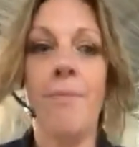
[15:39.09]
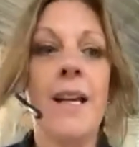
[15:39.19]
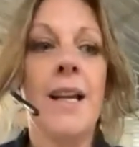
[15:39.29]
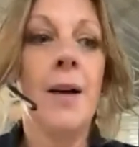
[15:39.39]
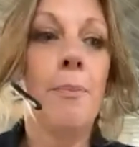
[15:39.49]

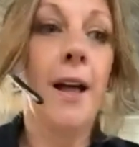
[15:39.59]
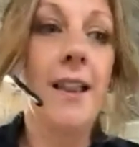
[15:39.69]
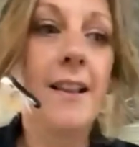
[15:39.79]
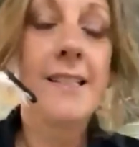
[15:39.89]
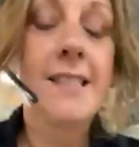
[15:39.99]

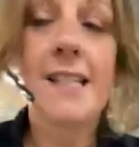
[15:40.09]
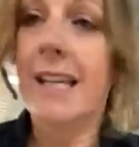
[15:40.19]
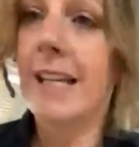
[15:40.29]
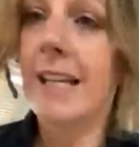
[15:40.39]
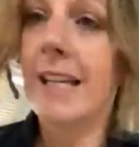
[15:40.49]

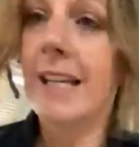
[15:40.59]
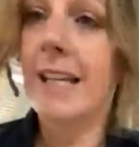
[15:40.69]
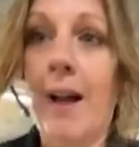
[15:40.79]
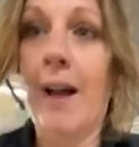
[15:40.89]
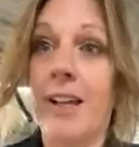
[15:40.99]
But
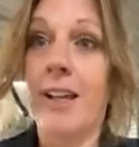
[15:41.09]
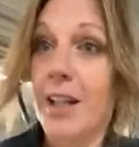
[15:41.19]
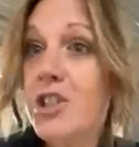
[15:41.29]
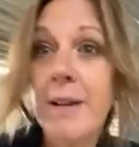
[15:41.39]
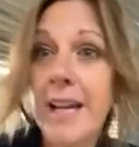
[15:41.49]
anytime you
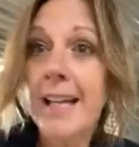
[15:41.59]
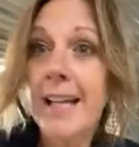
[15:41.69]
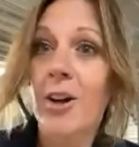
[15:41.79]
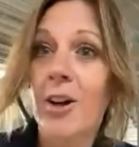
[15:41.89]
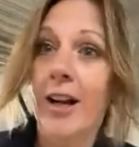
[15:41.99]
have a lunch
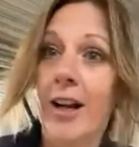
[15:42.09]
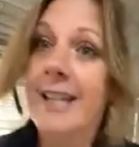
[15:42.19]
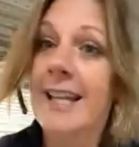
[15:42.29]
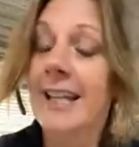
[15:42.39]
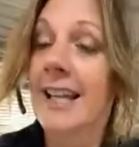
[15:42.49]
meat
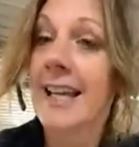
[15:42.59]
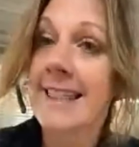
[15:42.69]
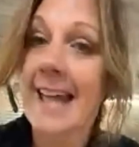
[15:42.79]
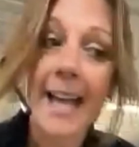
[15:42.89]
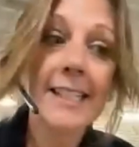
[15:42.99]
or anything
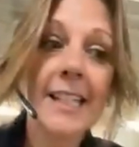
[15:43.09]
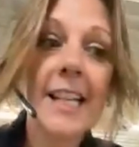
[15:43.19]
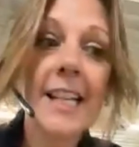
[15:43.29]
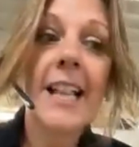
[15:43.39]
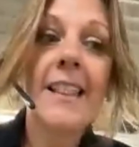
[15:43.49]
like that,
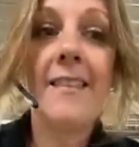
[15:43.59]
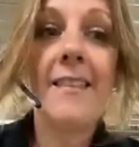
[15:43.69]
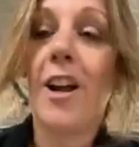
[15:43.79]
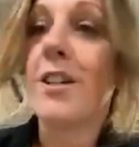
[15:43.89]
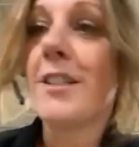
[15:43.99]

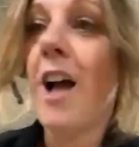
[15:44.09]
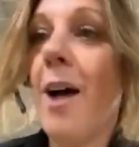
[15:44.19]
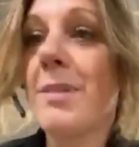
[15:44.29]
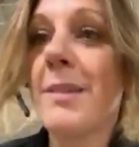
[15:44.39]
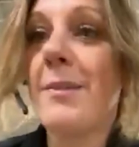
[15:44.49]
then they are
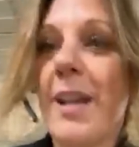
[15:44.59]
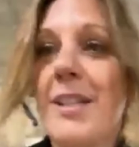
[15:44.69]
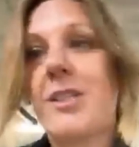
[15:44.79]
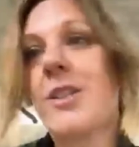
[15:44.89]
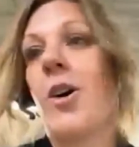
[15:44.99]
toms.
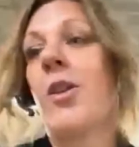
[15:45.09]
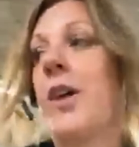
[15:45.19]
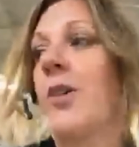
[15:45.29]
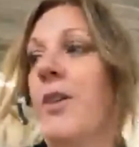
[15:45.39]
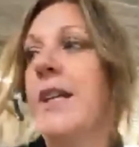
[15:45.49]
And so
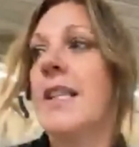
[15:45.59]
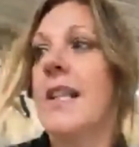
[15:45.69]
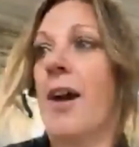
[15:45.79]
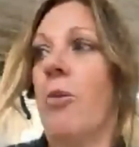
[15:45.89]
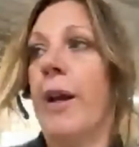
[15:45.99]
the
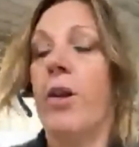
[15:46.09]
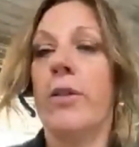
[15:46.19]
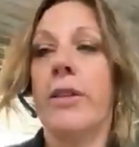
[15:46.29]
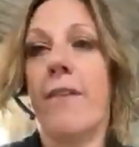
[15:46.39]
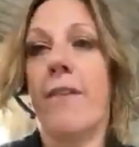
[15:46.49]
reason that we
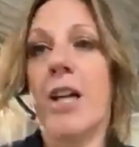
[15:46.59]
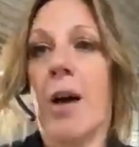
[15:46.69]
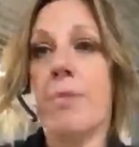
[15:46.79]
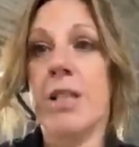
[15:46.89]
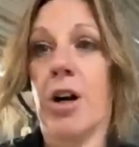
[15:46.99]
only have
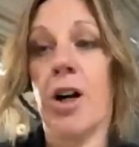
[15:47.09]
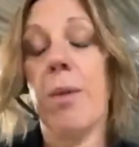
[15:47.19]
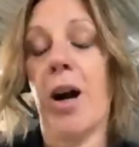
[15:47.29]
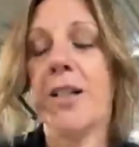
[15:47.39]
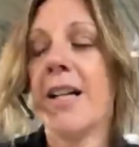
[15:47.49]
toms in our
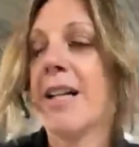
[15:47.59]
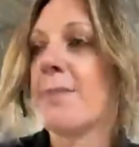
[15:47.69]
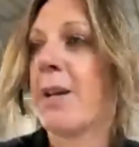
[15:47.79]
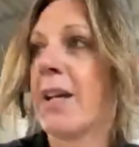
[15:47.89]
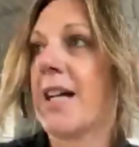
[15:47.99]
barn
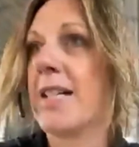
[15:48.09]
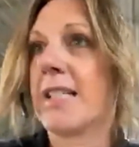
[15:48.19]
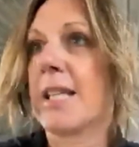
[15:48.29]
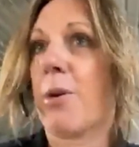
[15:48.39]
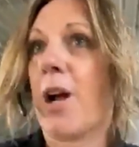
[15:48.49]
is
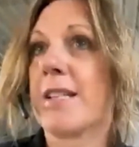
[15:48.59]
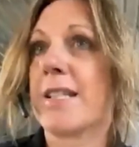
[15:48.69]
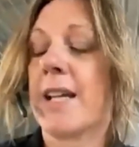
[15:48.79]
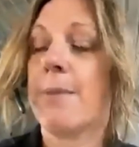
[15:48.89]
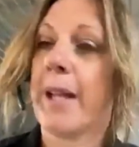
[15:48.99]
because the
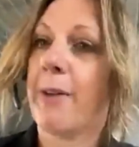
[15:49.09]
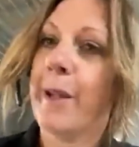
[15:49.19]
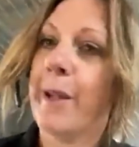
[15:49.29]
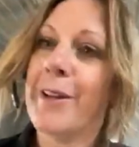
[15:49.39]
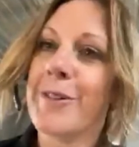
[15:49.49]
processing
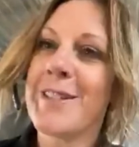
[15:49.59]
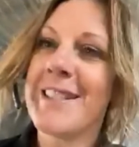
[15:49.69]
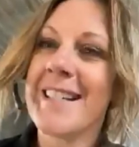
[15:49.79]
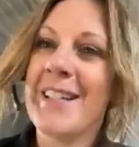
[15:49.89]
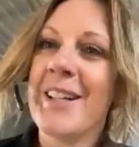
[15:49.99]
plant we use
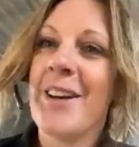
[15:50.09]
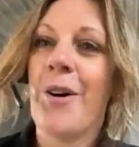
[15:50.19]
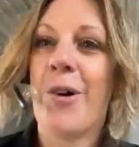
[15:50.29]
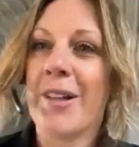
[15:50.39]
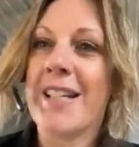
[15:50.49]

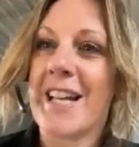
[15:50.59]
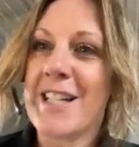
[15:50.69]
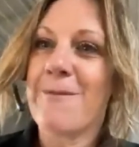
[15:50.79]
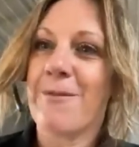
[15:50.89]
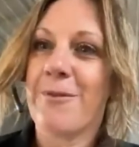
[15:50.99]
only
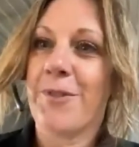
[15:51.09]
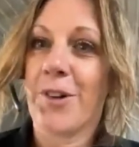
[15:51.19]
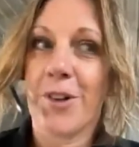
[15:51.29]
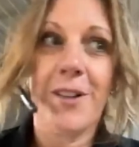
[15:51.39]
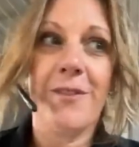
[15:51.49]
does
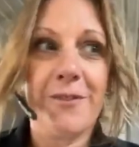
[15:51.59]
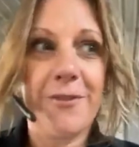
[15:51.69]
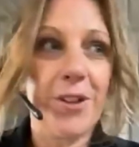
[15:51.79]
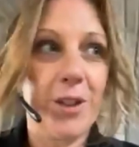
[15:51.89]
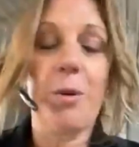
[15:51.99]
for
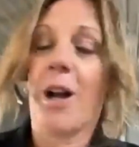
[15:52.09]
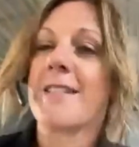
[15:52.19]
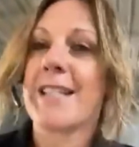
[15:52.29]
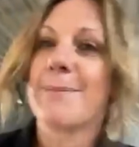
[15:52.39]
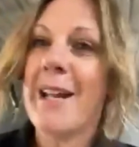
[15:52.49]
further
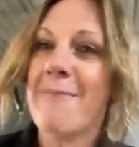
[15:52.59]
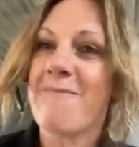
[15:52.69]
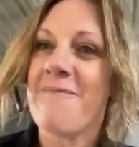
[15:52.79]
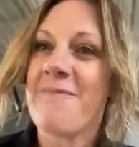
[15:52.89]
processed meat.